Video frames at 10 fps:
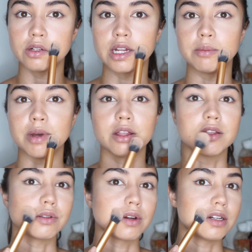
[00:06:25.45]
Around the mouth
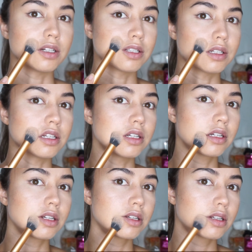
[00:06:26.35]
as well, just to
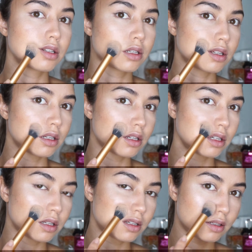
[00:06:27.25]

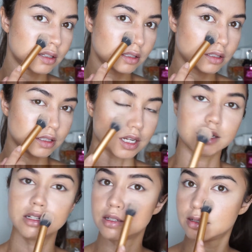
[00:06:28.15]
set